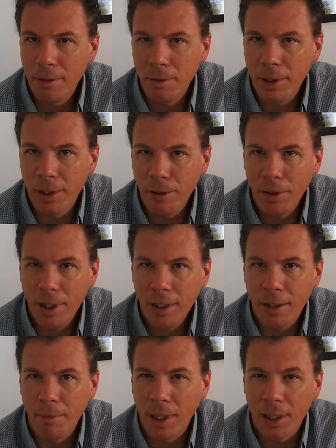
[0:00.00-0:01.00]
would do that
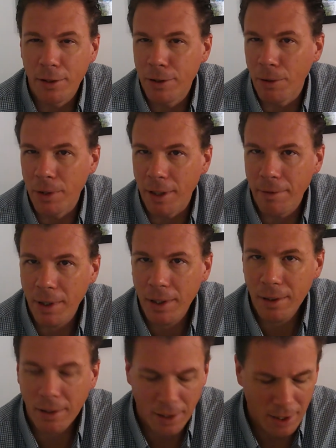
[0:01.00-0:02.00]
to make it so
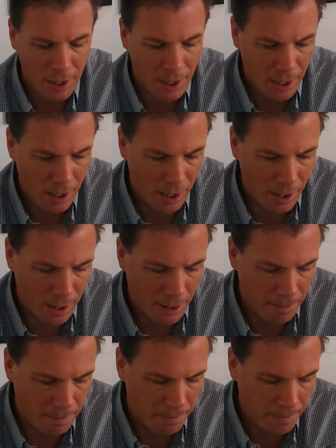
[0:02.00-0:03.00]
difficult.
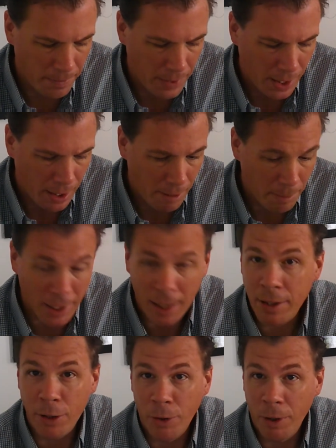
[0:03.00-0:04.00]
But
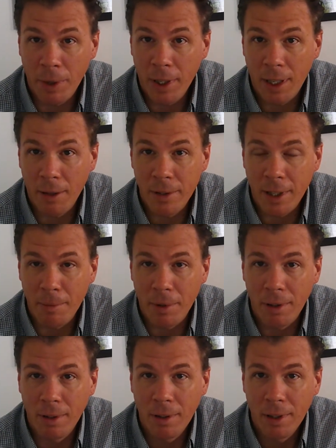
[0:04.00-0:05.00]
that's the only way that I was
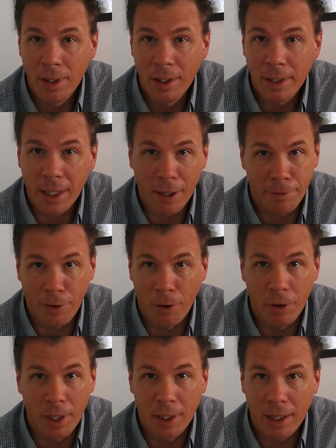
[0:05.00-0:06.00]
able to get a
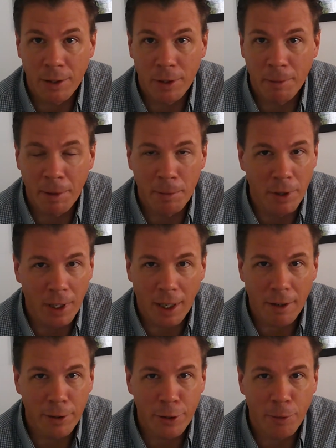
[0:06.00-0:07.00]
phone, and that's what the people in
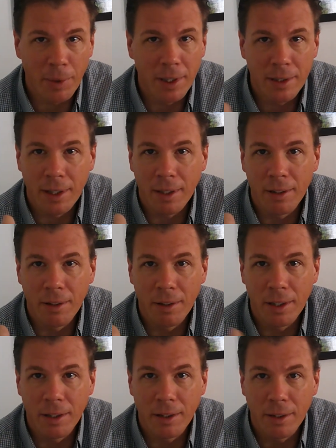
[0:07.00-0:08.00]
Clara told me. They said
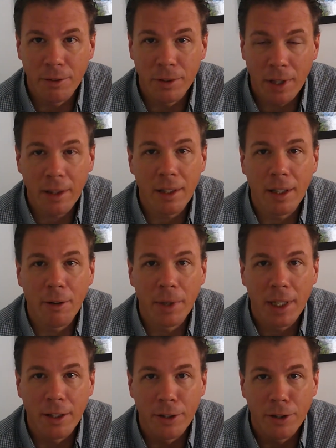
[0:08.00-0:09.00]
there's nothing that we
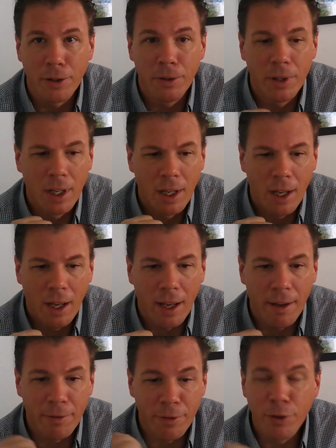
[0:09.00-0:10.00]
can do
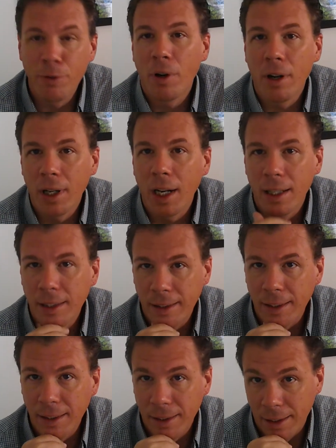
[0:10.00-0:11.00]
if you are not a
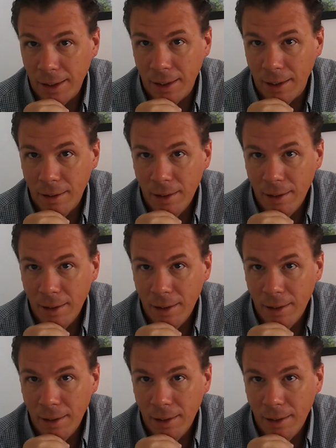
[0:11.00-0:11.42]
citizen here,